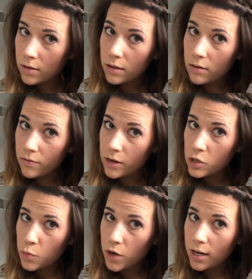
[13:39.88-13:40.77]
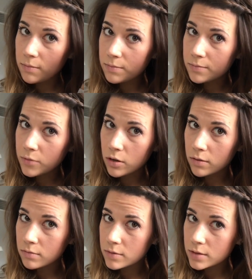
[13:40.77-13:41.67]
little French braid,
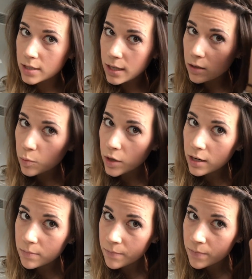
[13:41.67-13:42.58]
or tight little braid,